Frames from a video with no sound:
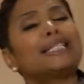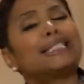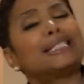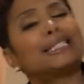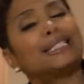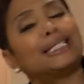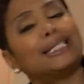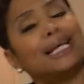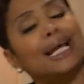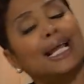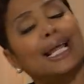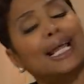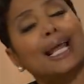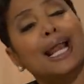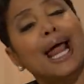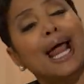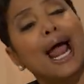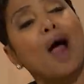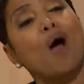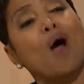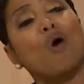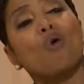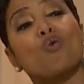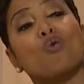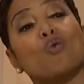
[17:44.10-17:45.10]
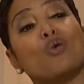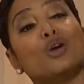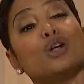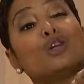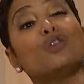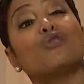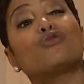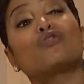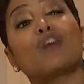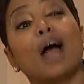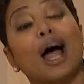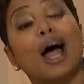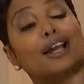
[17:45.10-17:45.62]
stick it out when
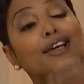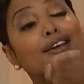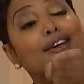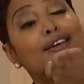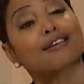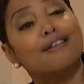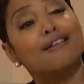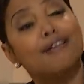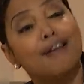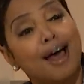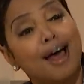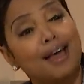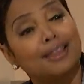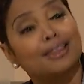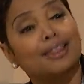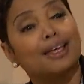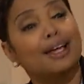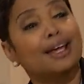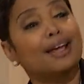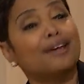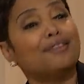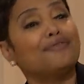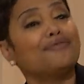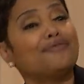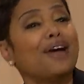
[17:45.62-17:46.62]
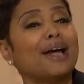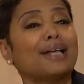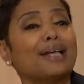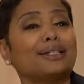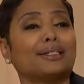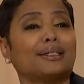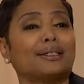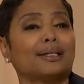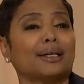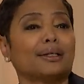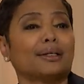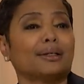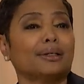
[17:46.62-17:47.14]
you've got nothing
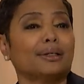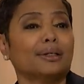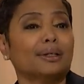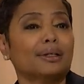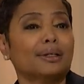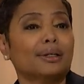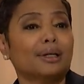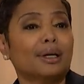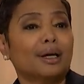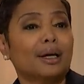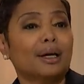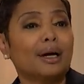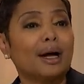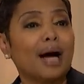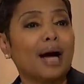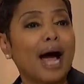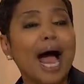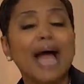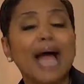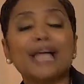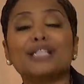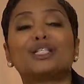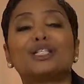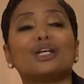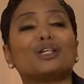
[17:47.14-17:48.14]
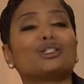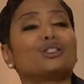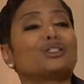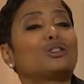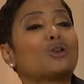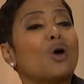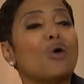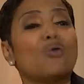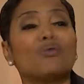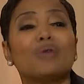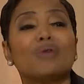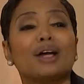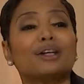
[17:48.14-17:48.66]
invested? I just
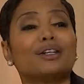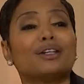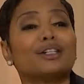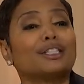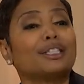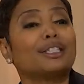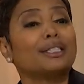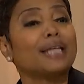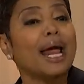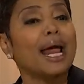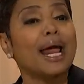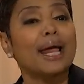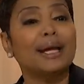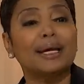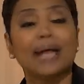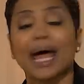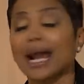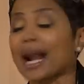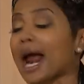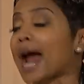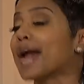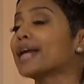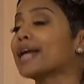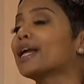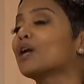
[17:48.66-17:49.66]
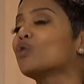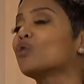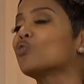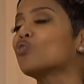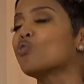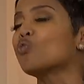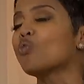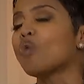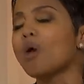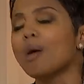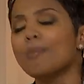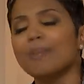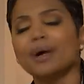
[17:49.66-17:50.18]
don't understand that. I get
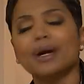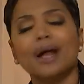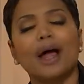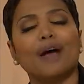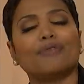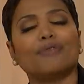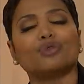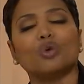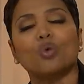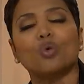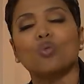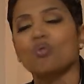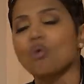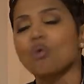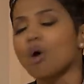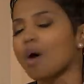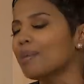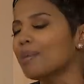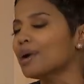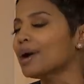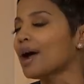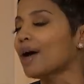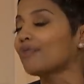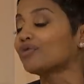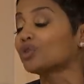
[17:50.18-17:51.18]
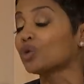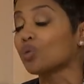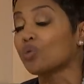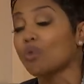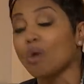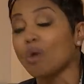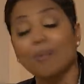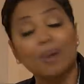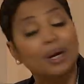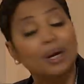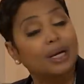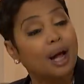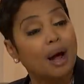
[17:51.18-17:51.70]
woman after woman after
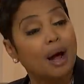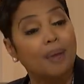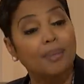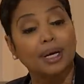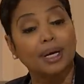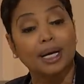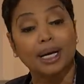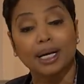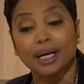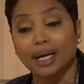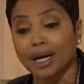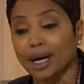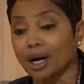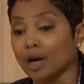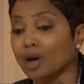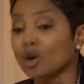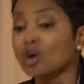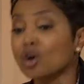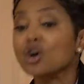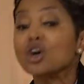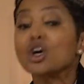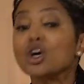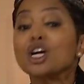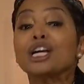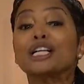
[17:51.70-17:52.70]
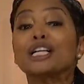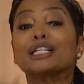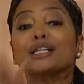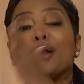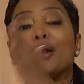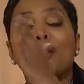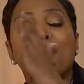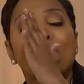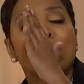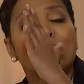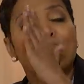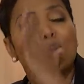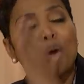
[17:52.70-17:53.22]
woman coming in here,
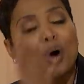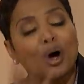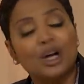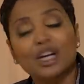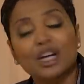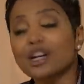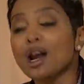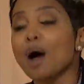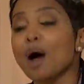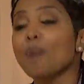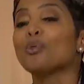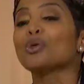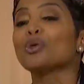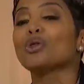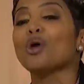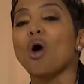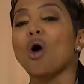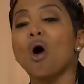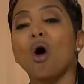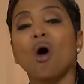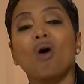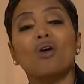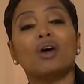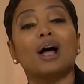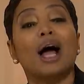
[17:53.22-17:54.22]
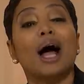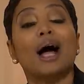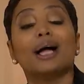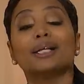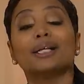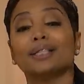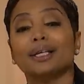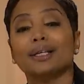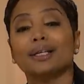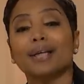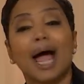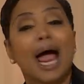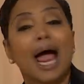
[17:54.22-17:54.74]
putting up with all
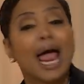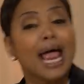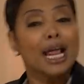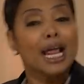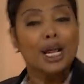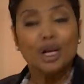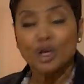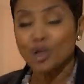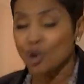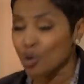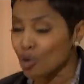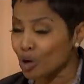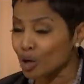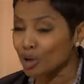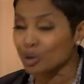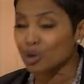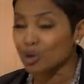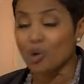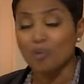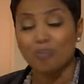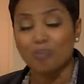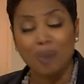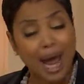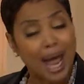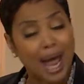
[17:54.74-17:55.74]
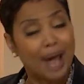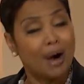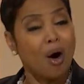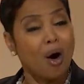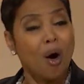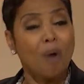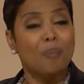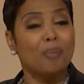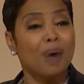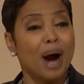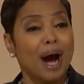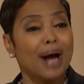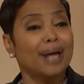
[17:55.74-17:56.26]
kinds of. Not- you could do bad
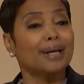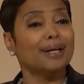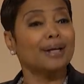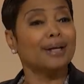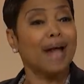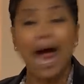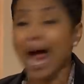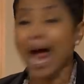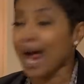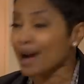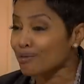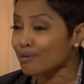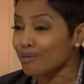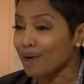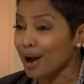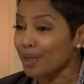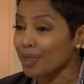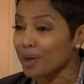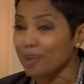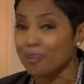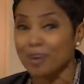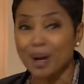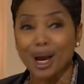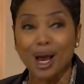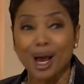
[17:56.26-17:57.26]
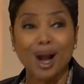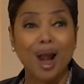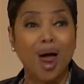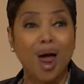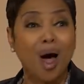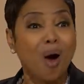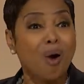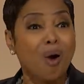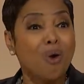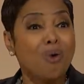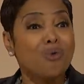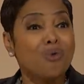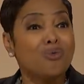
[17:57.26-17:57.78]
all by you. I'd rather be
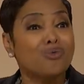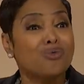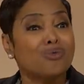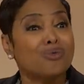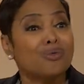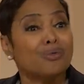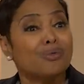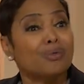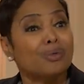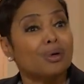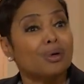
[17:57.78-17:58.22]
alone.